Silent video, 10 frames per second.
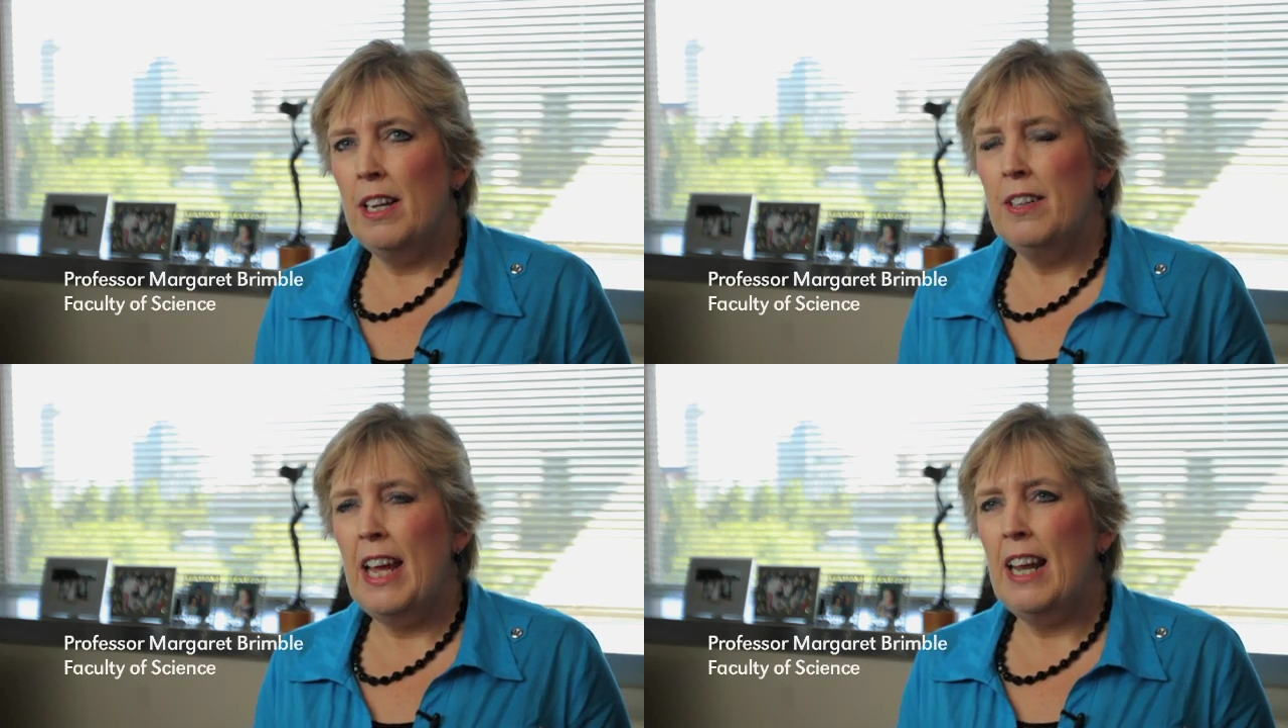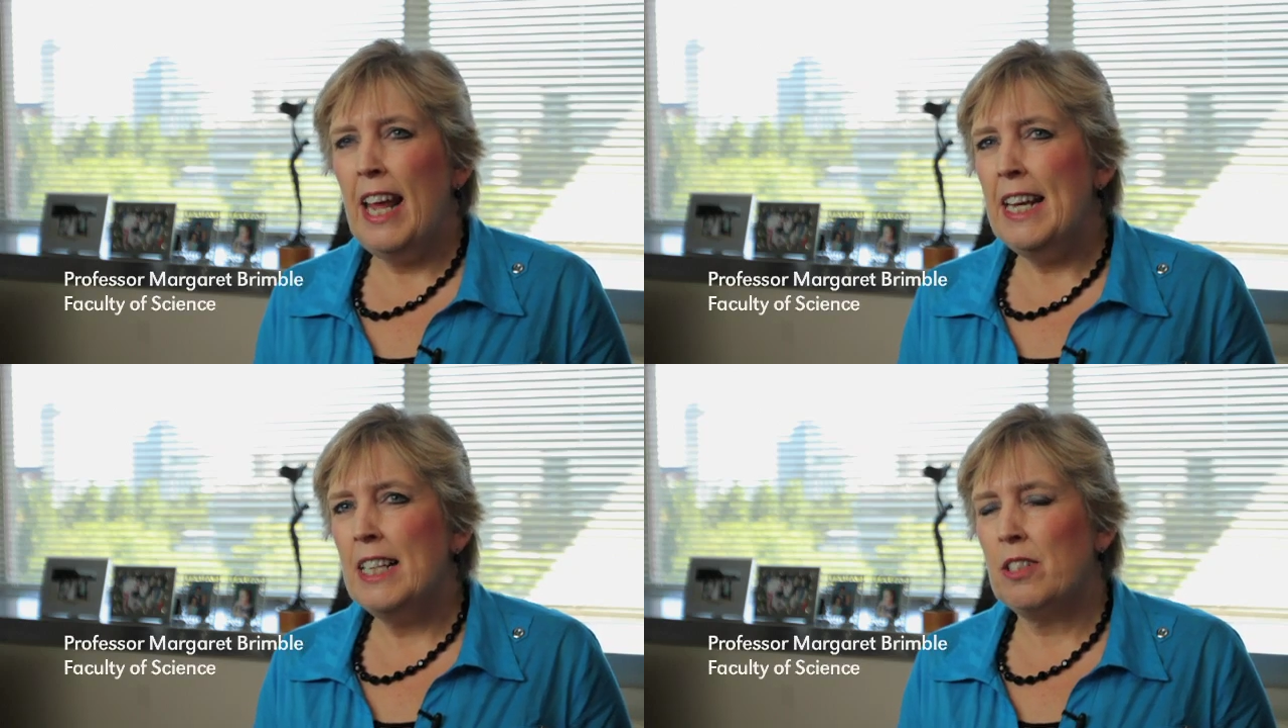and that
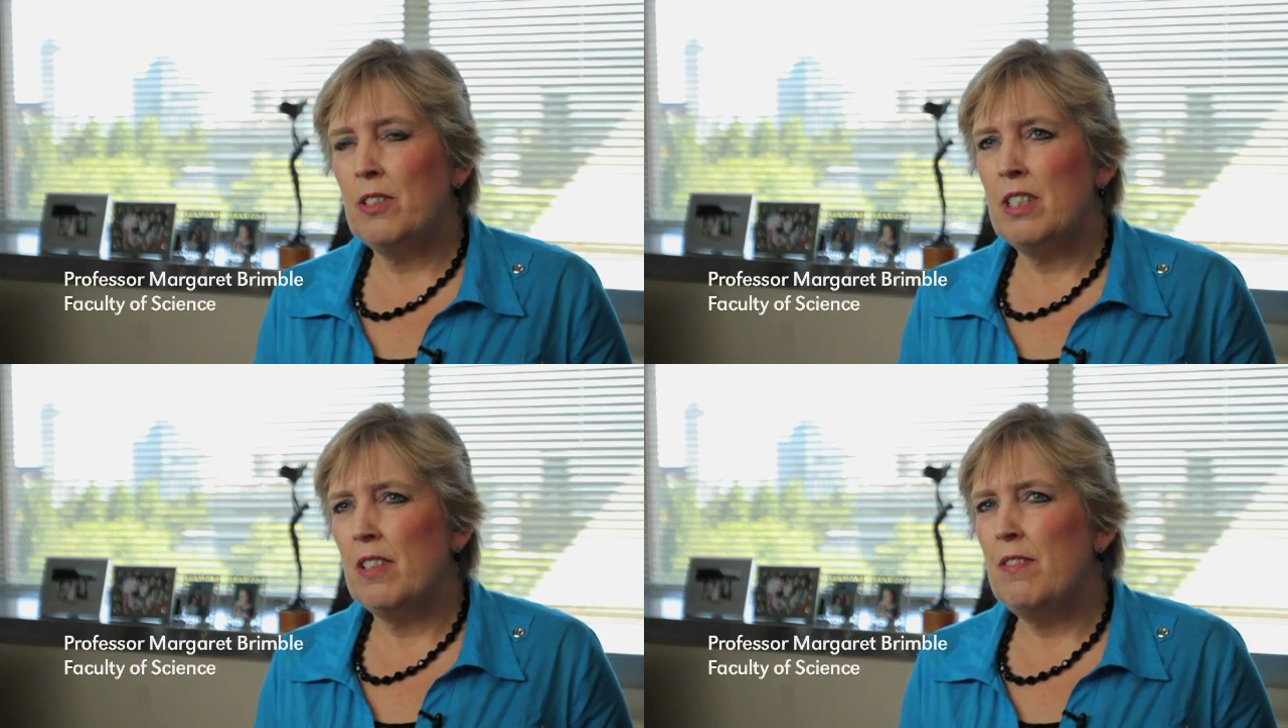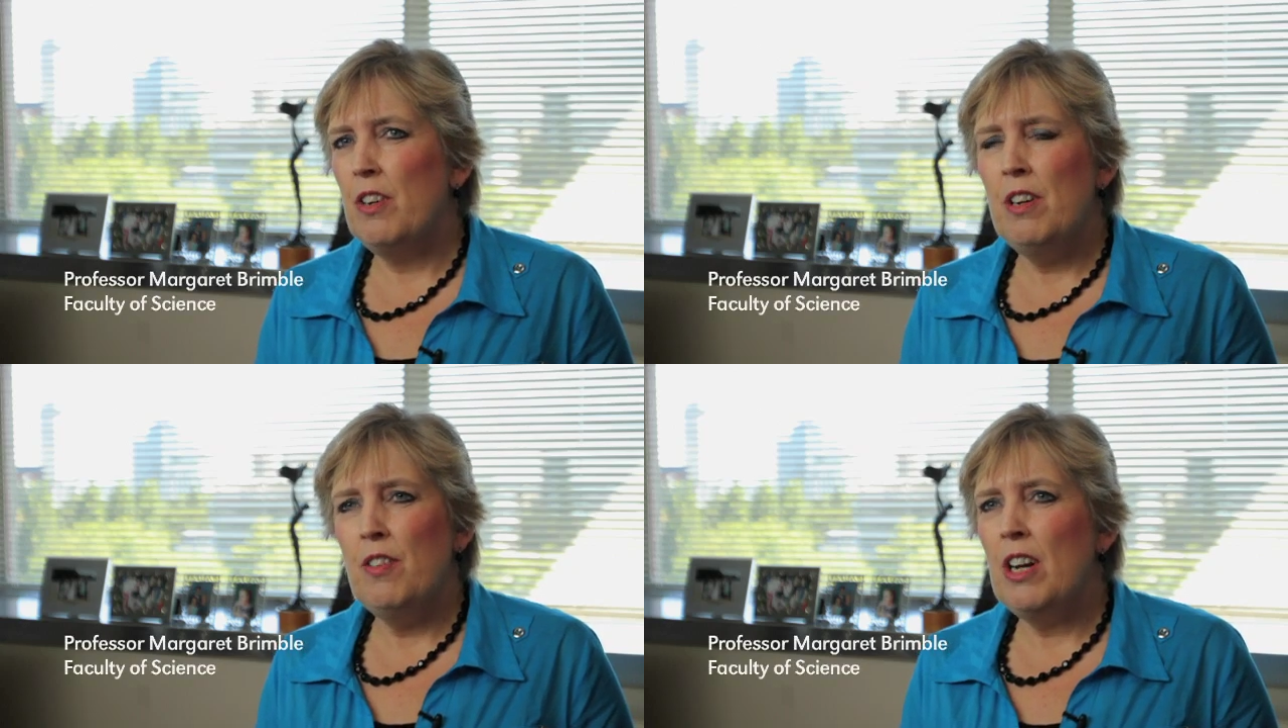lake is a
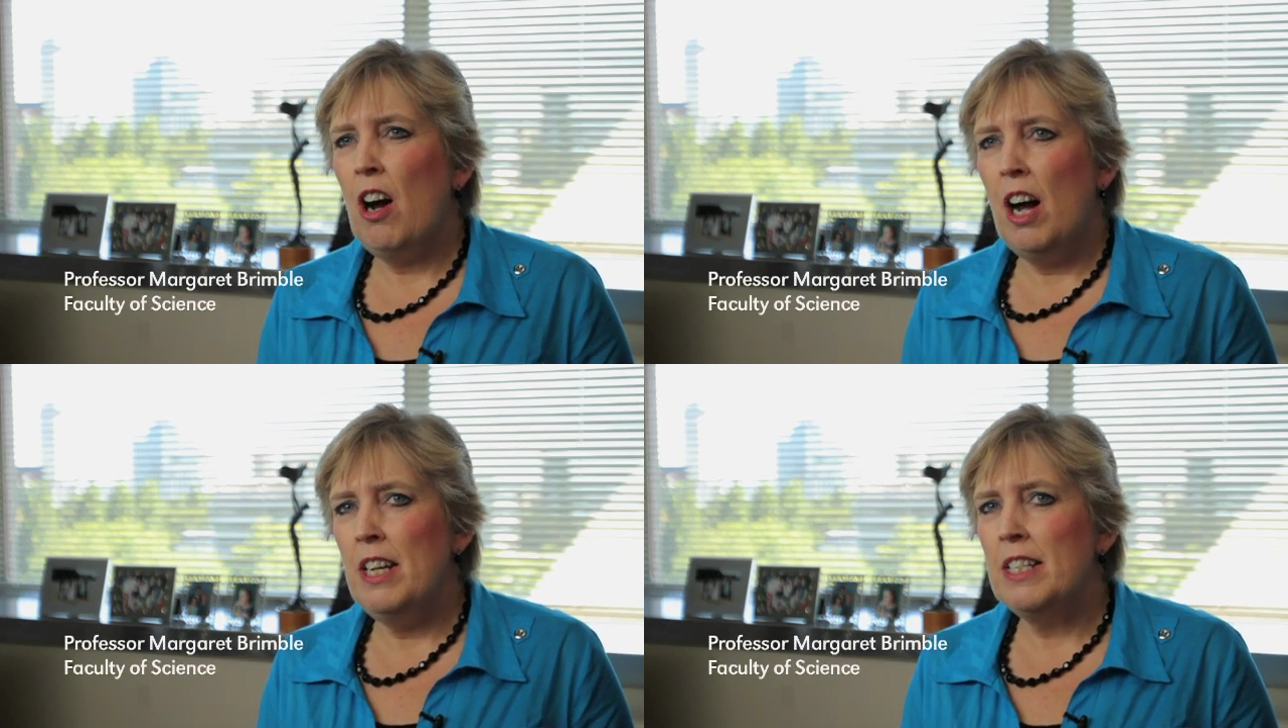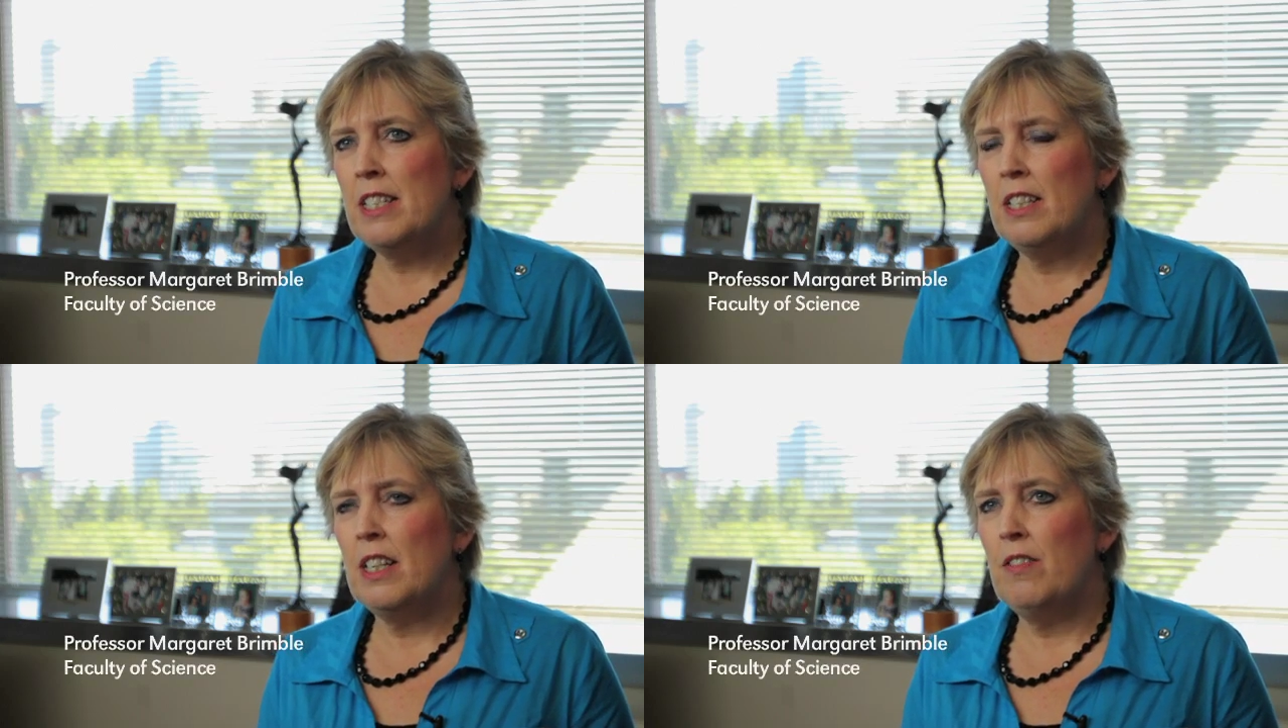very, very highly acidic